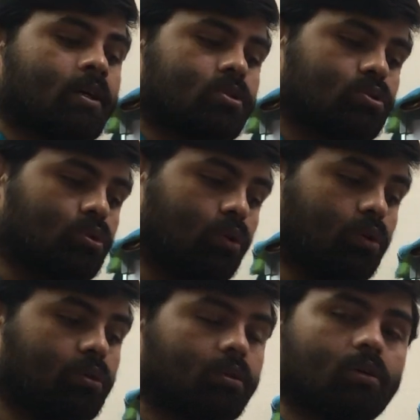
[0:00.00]

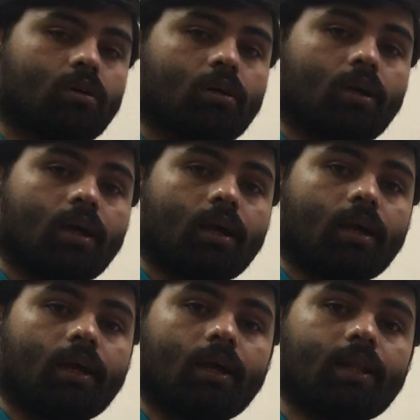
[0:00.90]
So
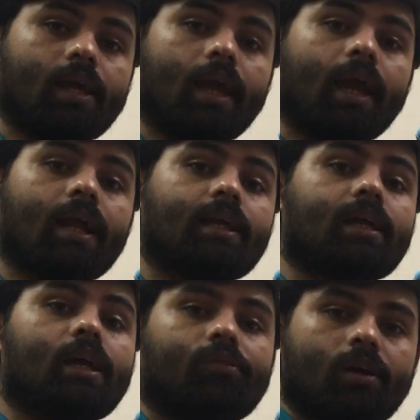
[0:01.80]
in
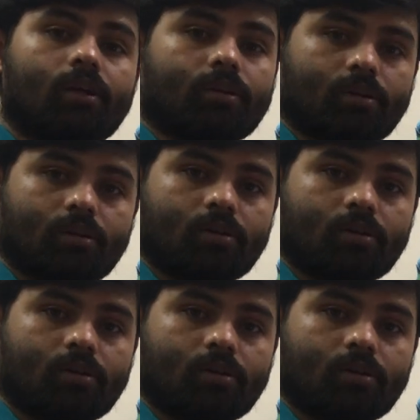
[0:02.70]
any event,